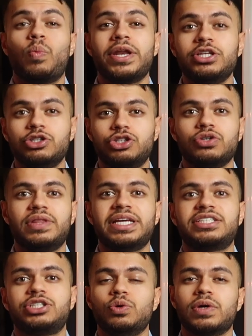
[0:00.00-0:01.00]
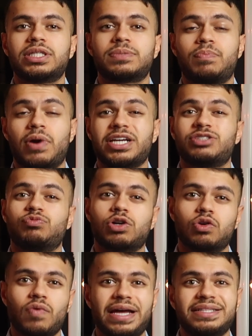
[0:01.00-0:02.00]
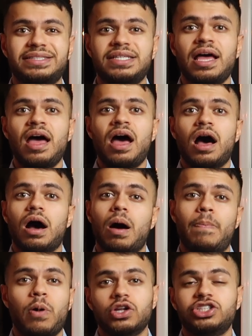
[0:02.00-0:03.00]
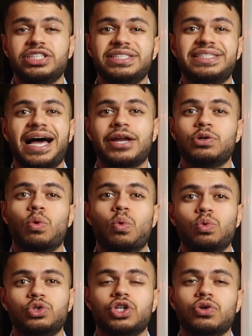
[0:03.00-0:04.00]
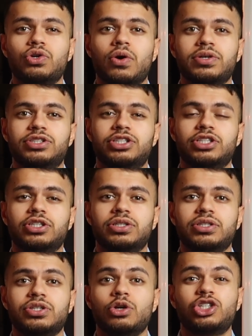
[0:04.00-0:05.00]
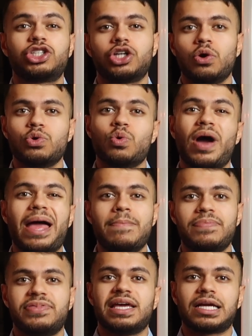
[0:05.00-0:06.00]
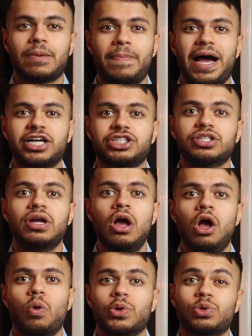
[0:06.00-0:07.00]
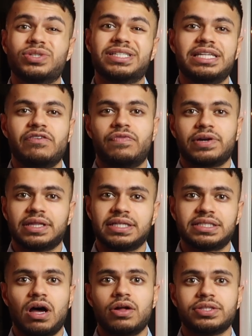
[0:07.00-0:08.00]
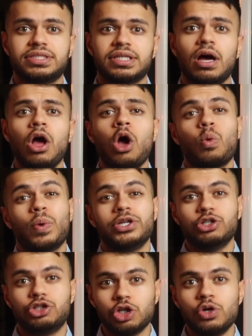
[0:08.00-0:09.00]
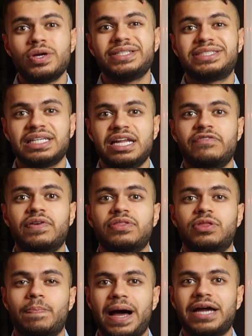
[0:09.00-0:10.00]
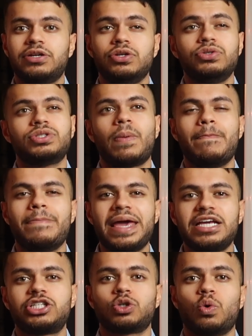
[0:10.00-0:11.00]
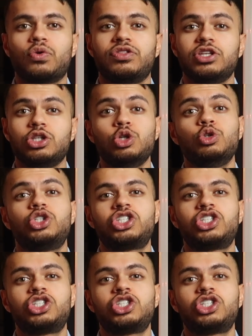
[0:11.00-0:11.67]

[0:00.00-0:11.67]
when you do this, you express regret, apologies, and you're also going to show your empathy and compassion when you're delivering this answer. When you do deliver the bad news, make sure that you